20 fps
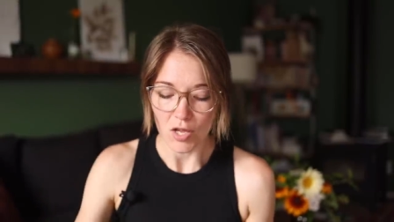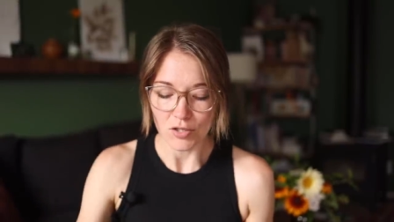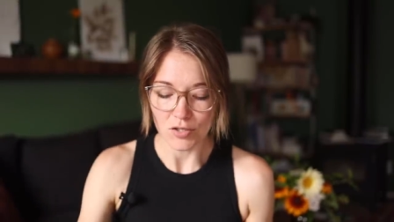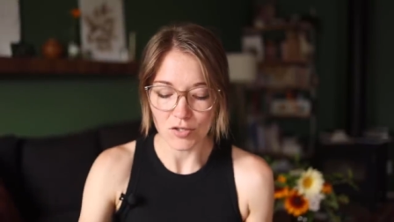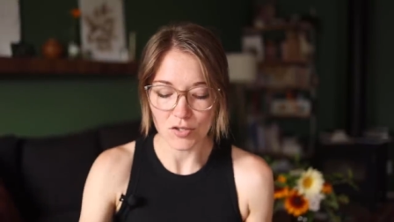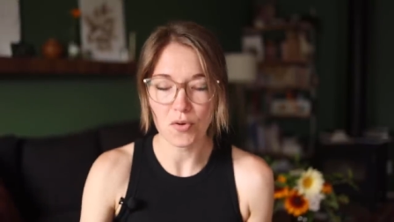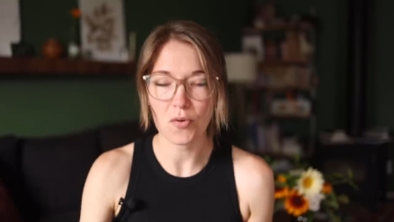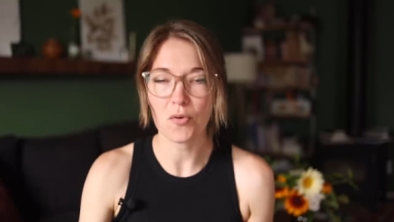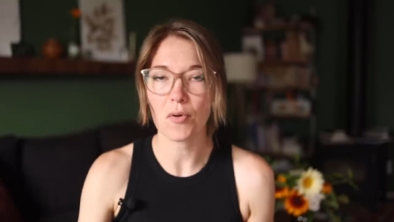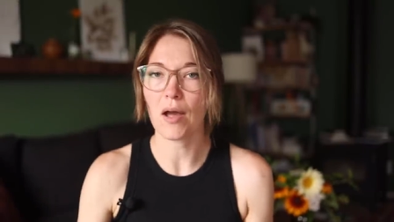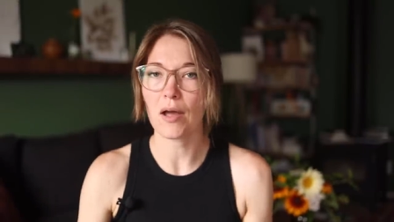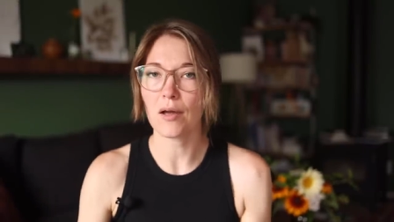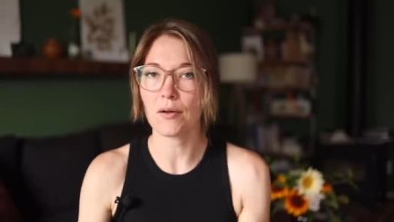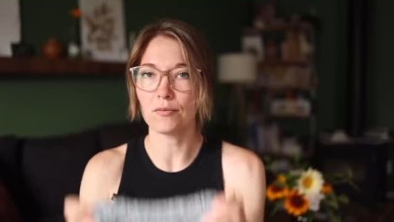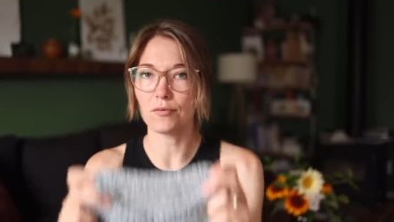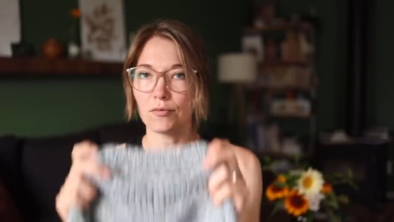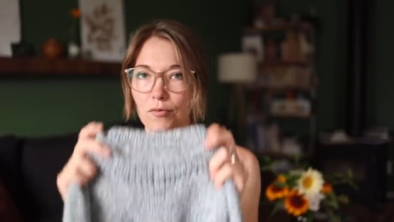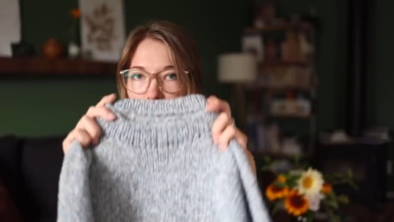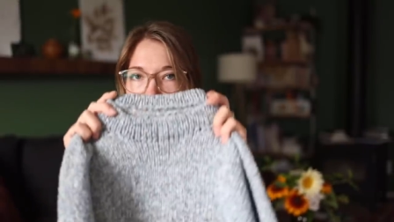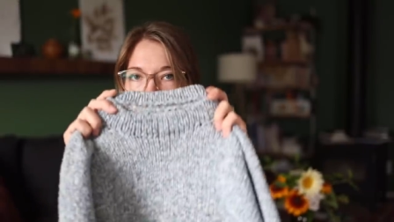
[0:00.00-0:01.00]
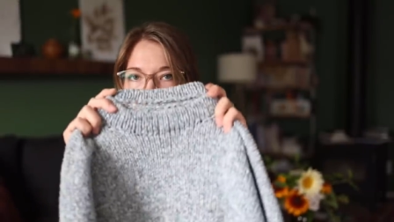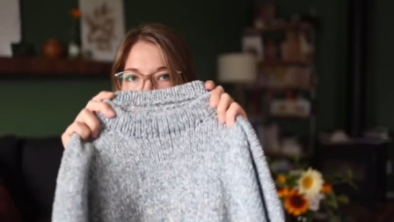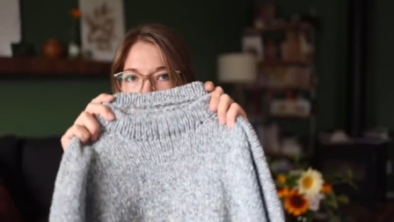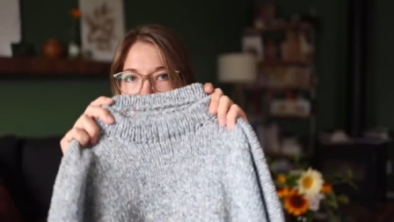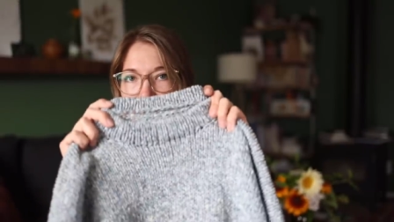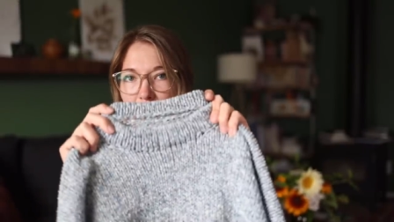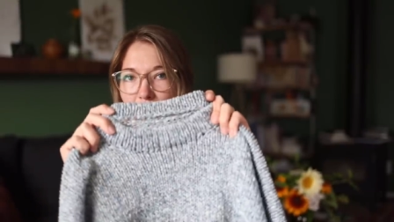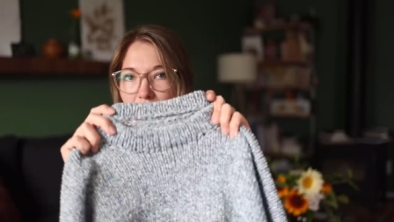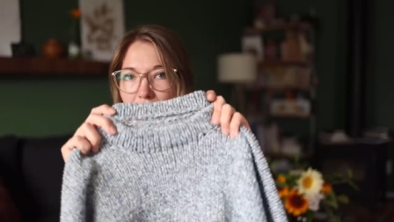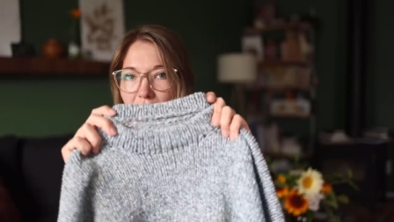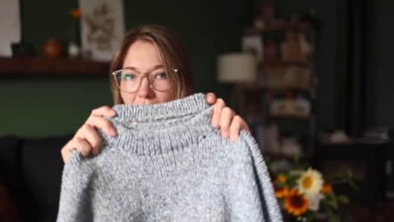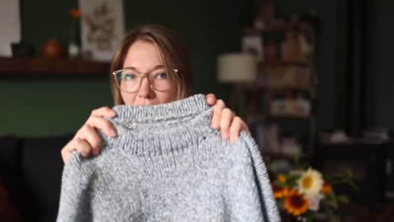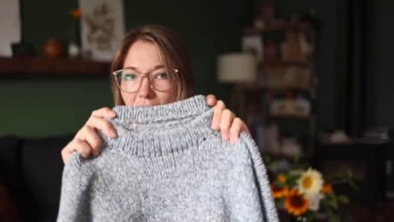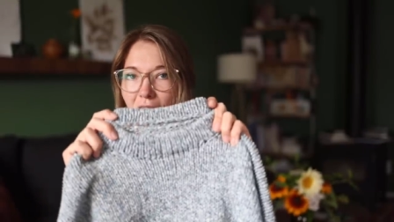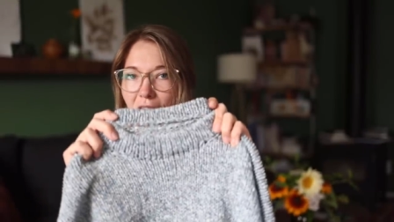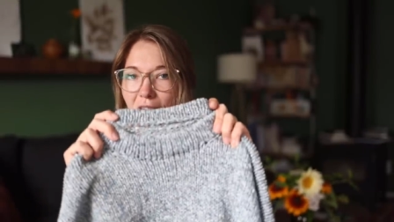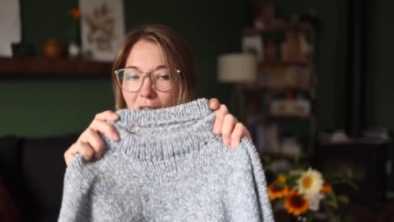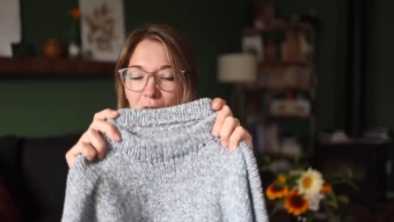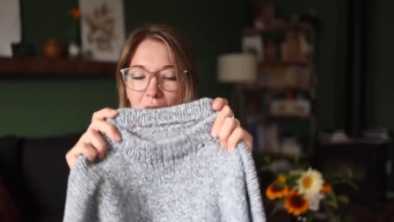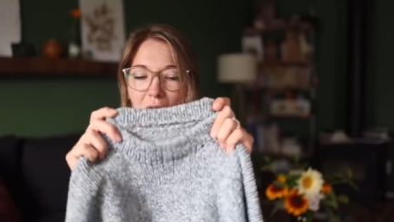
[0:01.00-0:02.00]
so I rolled it
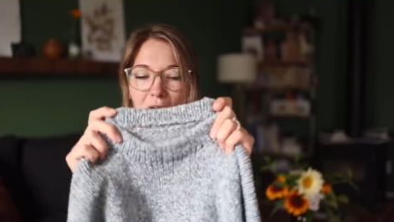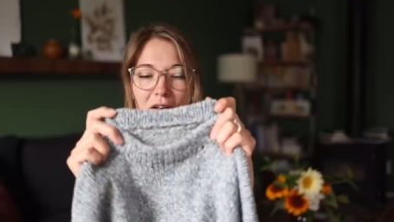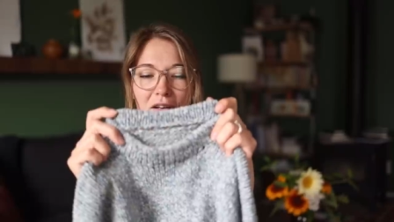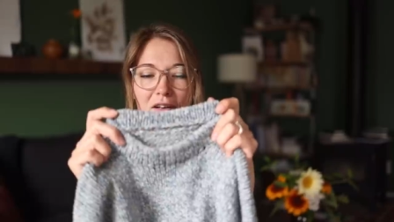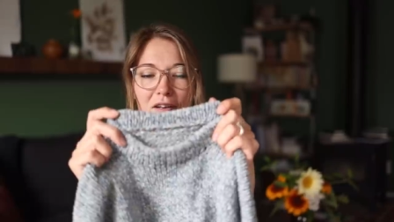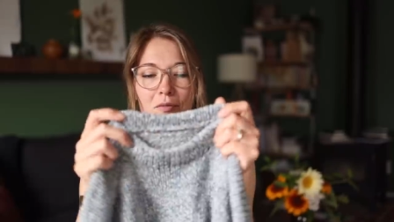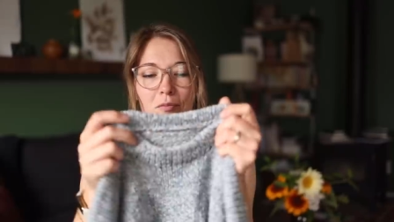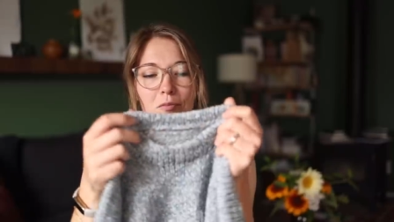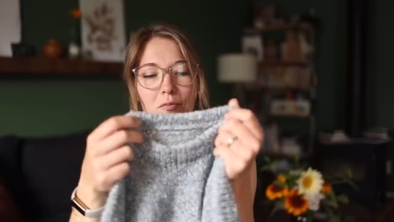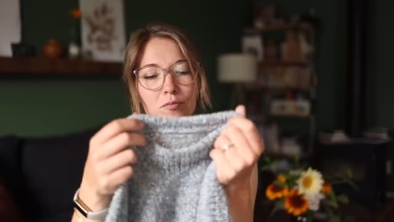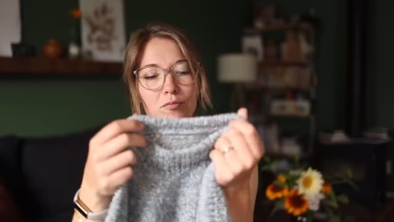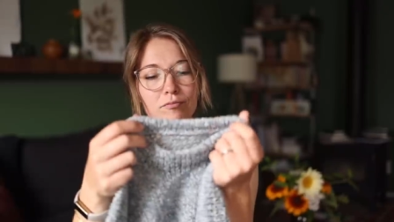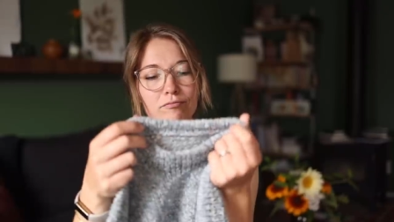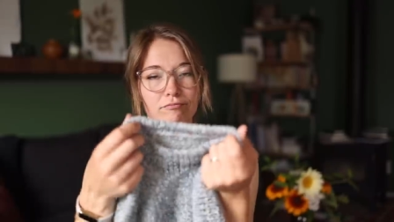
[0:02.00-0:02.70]
over and created a